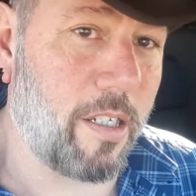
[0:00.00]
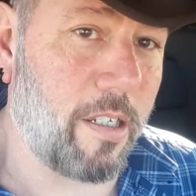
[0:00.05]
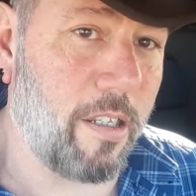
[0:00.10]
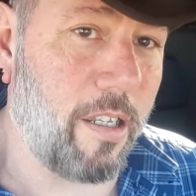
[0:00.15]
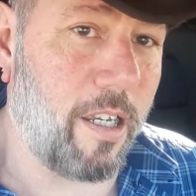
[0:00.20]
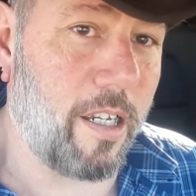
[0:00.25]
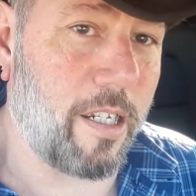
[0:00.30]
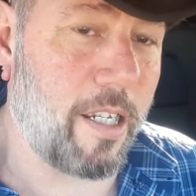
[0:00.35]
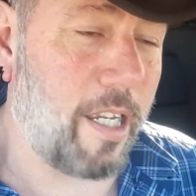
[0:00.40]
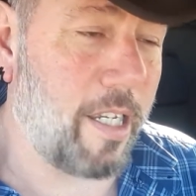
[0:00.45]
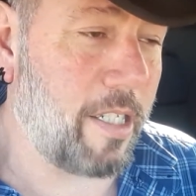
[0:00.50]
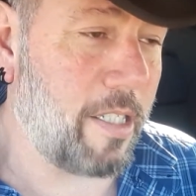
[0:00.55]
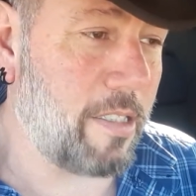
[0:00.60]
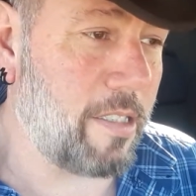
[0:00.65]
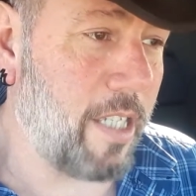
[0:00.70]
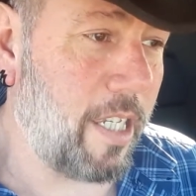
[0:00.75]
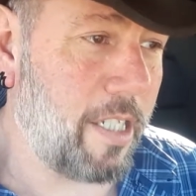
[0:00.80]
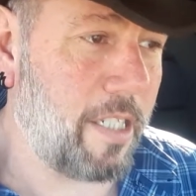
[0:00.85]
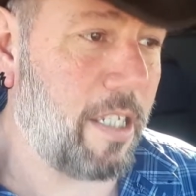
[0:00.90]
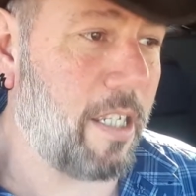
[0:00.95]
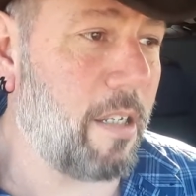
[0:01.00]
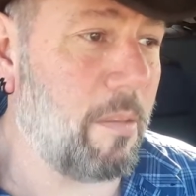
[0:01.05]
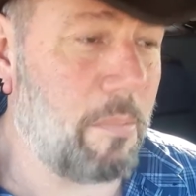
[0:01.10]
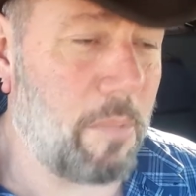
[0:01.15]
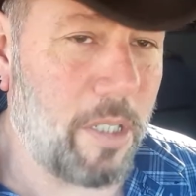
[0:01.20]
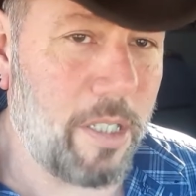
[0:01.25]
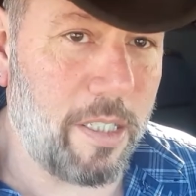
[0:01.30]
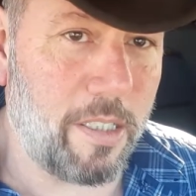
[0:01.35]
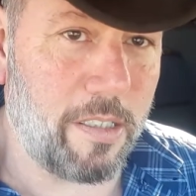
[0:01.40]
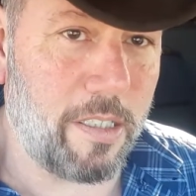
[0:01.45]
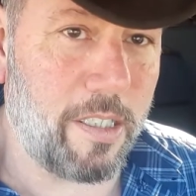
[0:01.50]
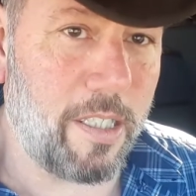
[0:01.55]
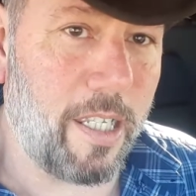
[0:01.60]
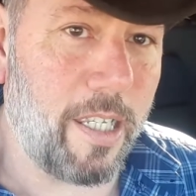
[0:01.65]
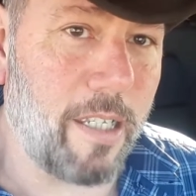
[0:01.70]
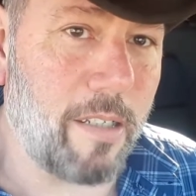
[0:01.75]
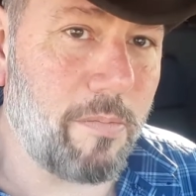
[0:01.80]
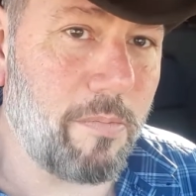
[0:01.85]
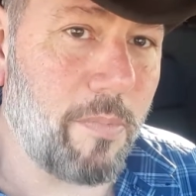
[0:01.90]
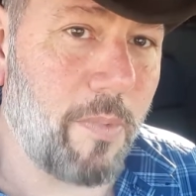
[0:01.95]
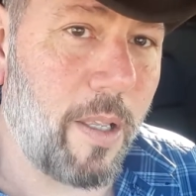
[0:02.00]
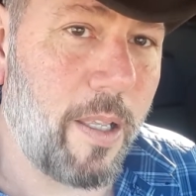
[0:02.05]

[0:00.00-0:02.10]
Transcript: Glock. I can take it completely down.